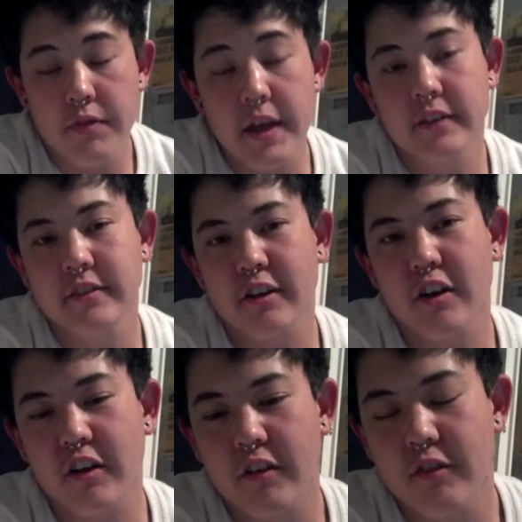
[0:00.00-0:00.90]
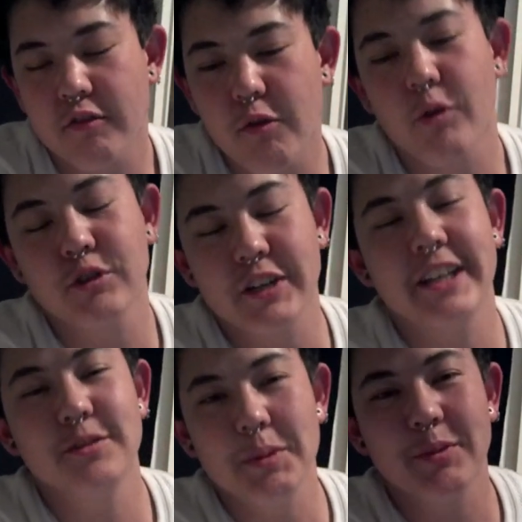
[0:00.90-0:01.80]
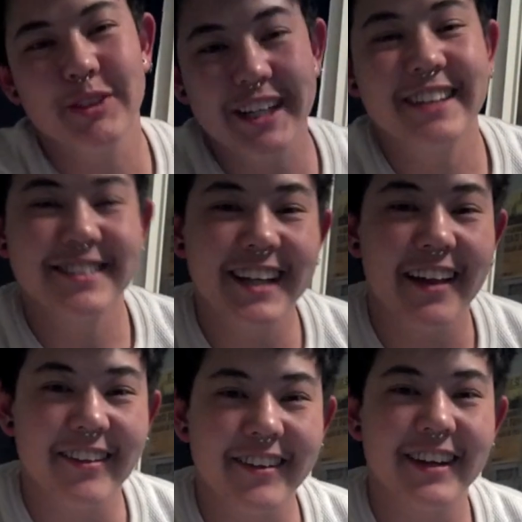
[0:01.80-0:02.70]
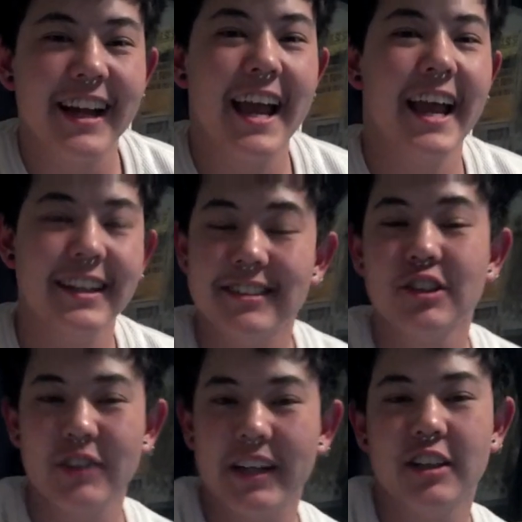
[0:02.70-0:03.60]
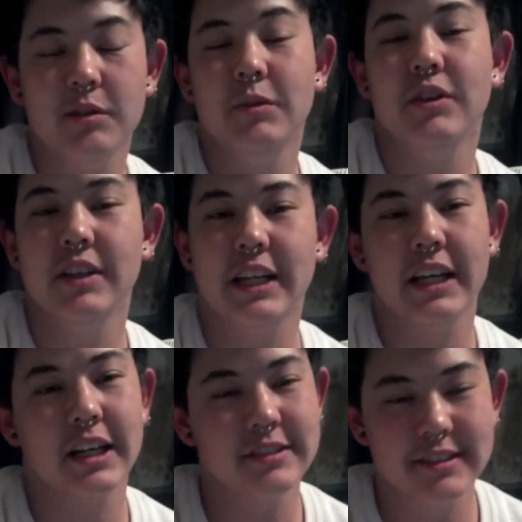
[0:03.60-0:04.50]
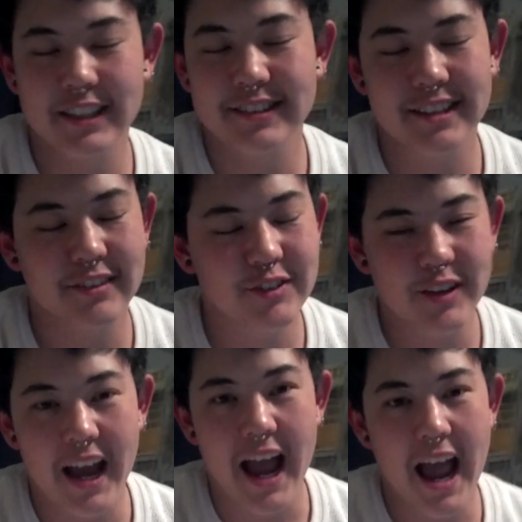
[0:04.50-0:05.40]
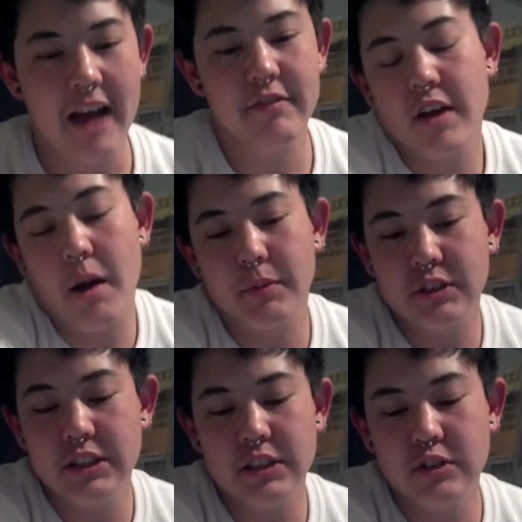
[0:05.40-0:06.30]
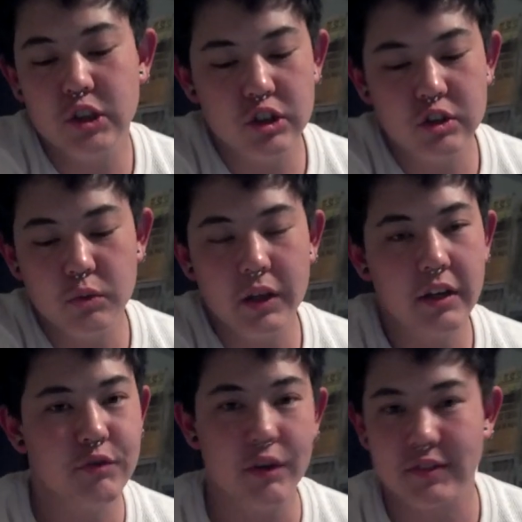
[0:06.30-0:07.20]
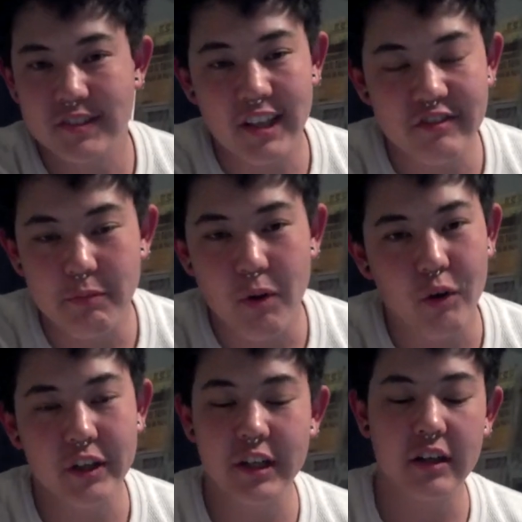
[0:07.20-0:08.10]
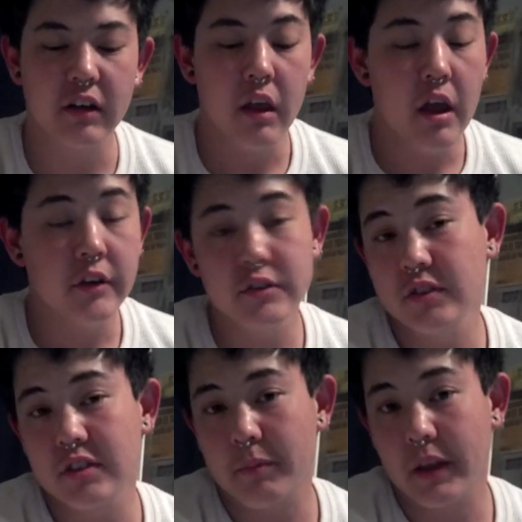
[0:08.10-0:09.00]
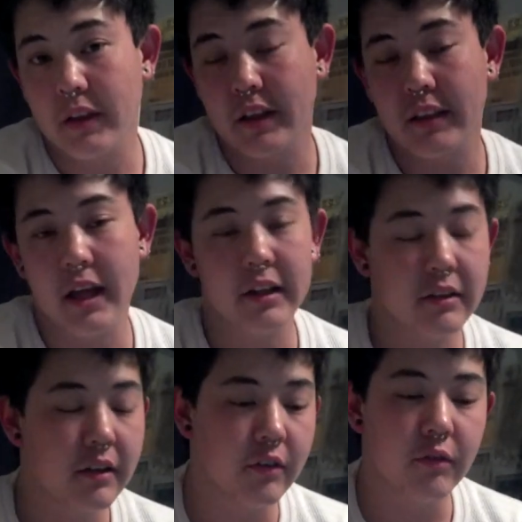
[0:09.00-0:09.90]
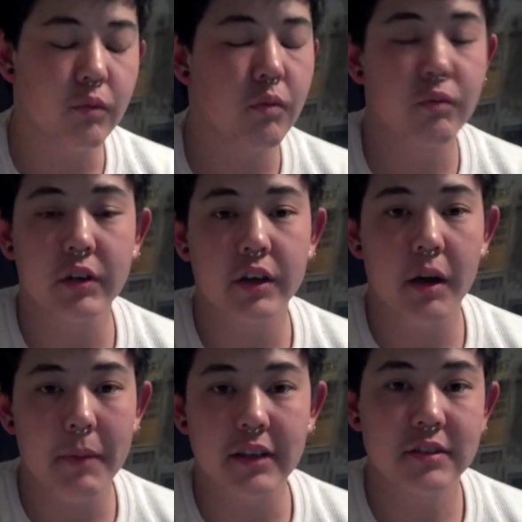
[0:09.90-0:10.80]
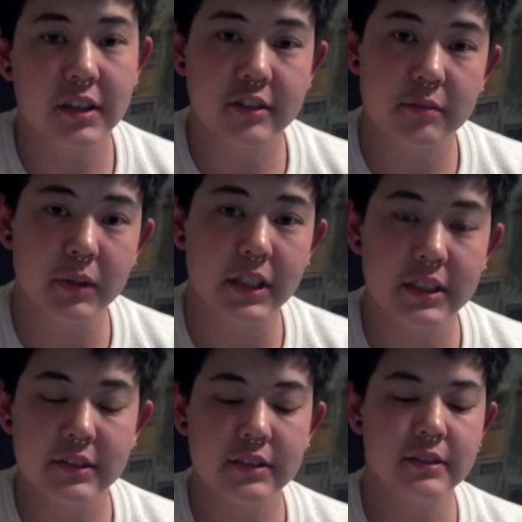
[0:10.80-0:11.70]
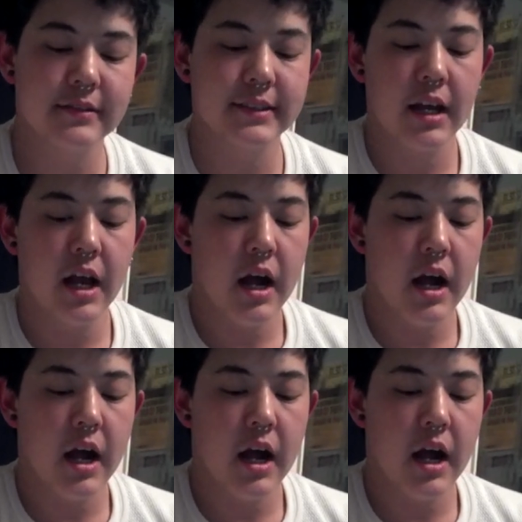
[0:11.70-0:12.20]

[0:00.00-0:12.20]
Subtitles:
things that are for trans people to get together and to create community. And I suggest that if you have the opportunity to do it, if you have to save up all year, do something like that. They're really amazing experiences.